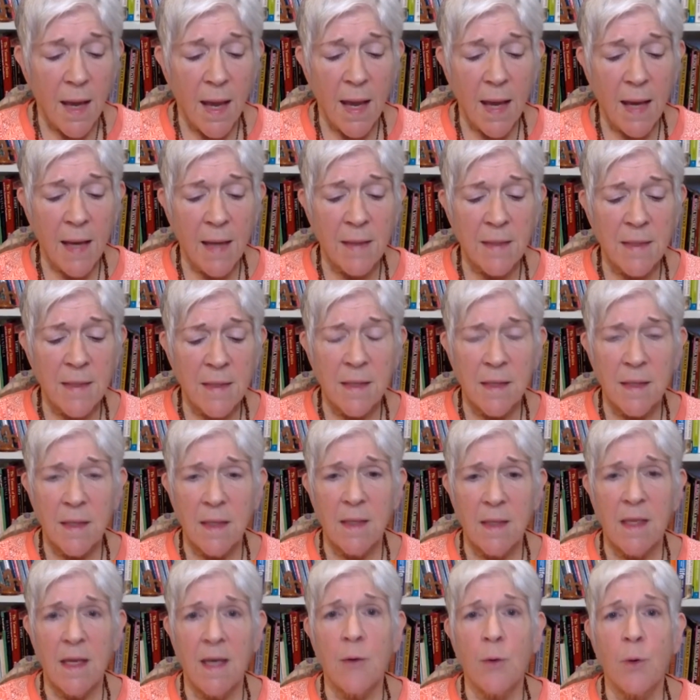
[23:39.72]
and
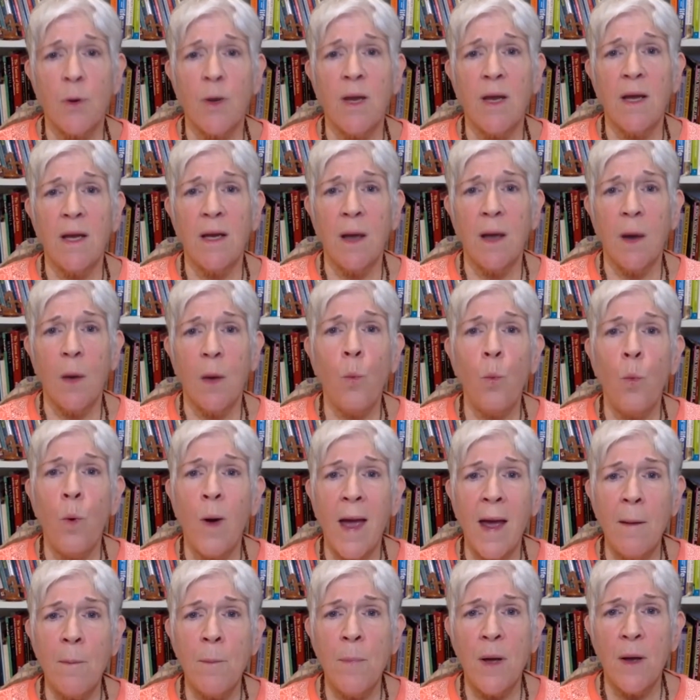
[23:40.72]
they create a
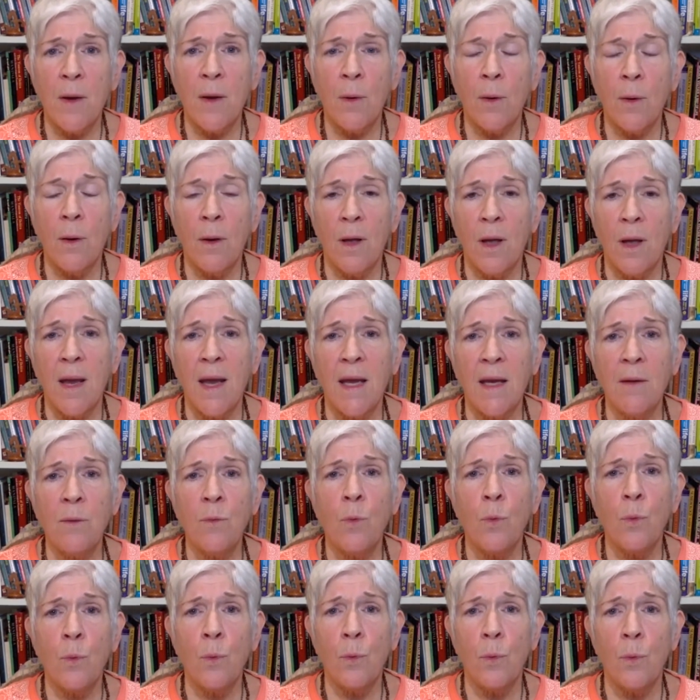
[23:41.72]
web
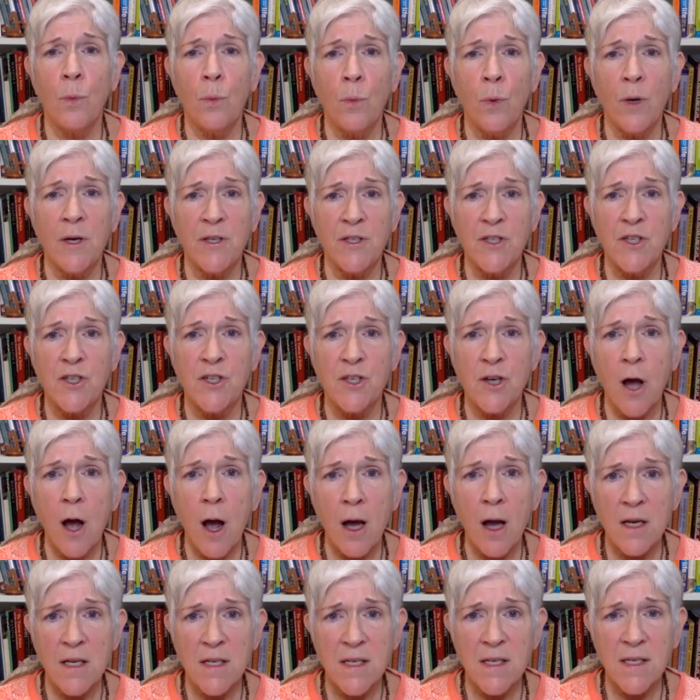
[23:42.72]
in which
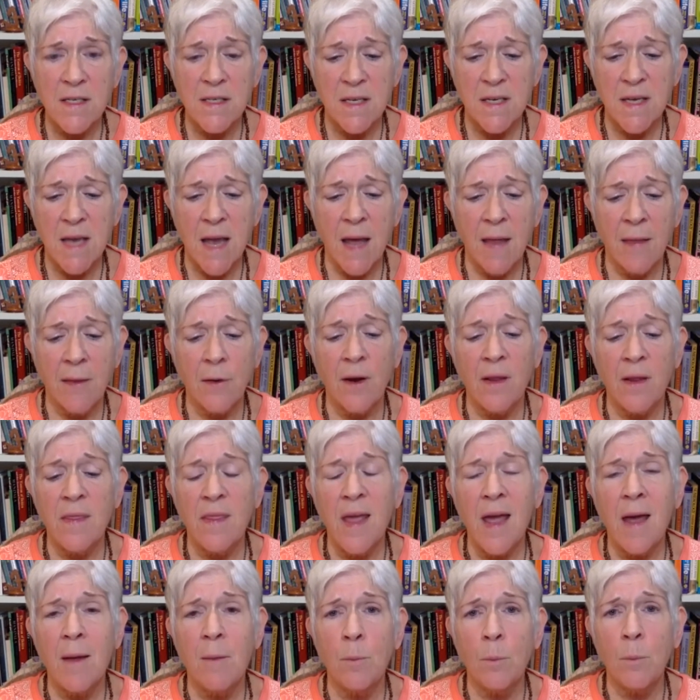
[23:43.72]
toxins gather,
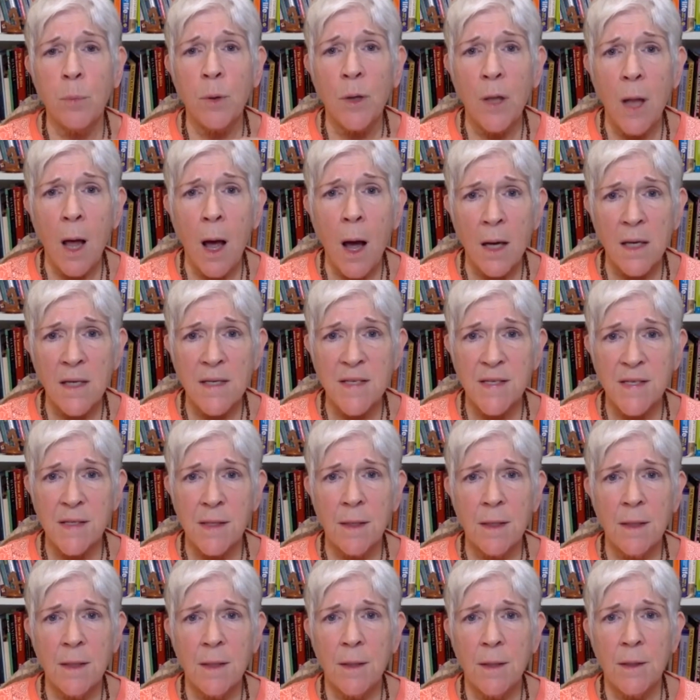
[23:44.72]
and that blocks
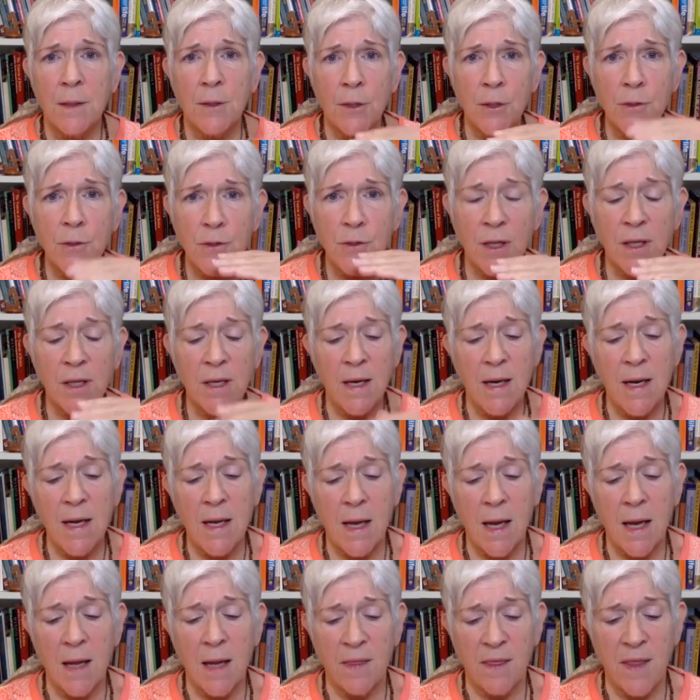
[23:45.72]

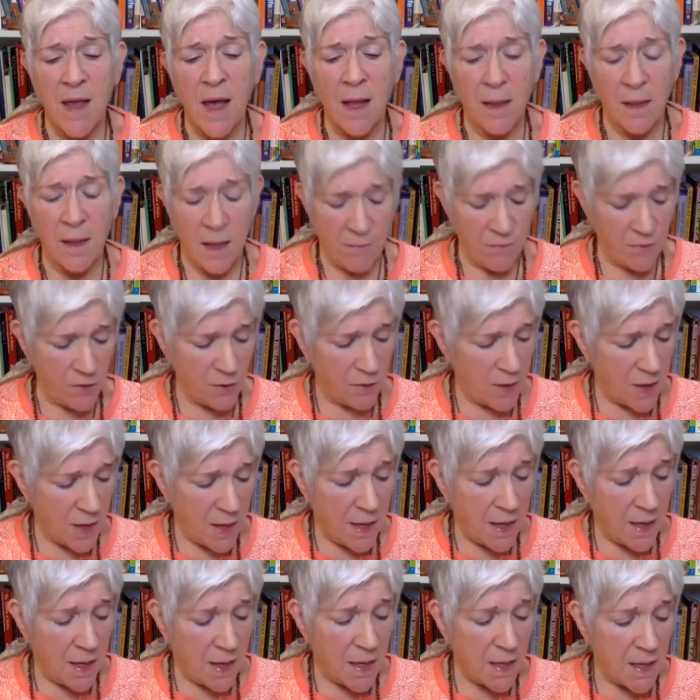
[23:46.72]
Kundalini at that level.
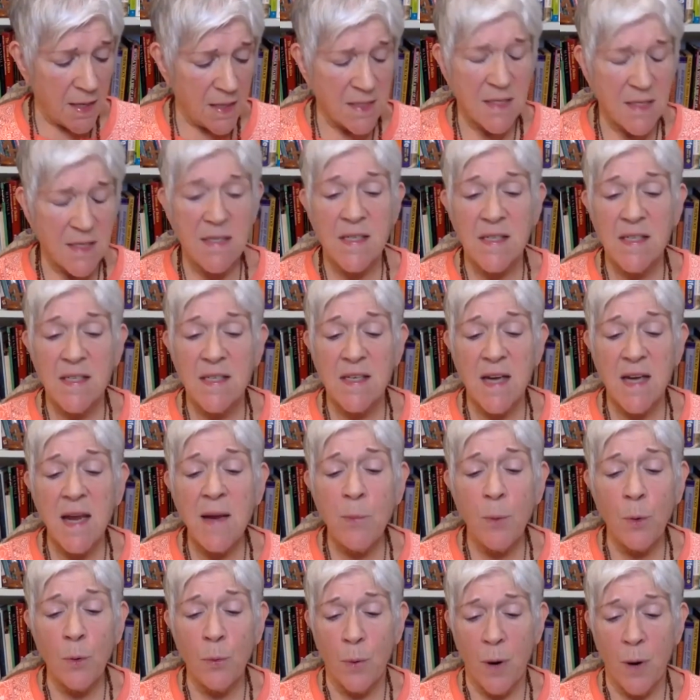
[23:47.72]
It is a
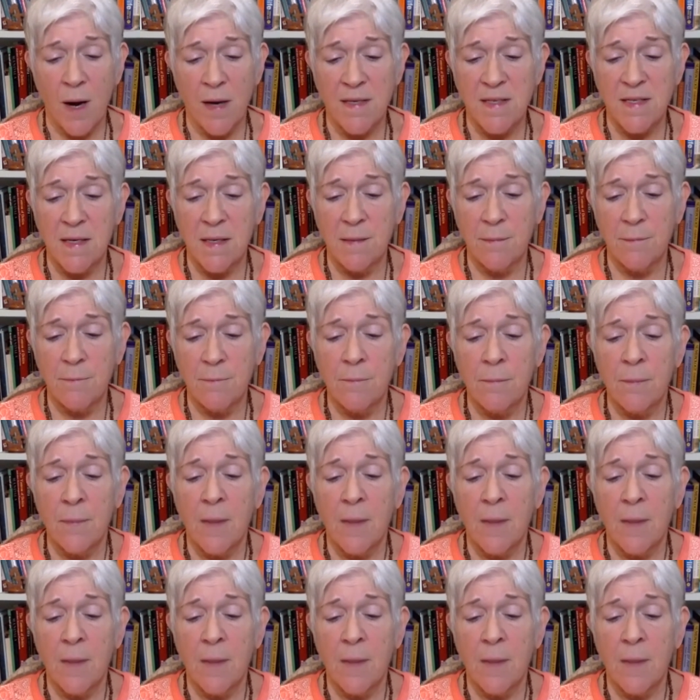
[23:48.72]
stable rising.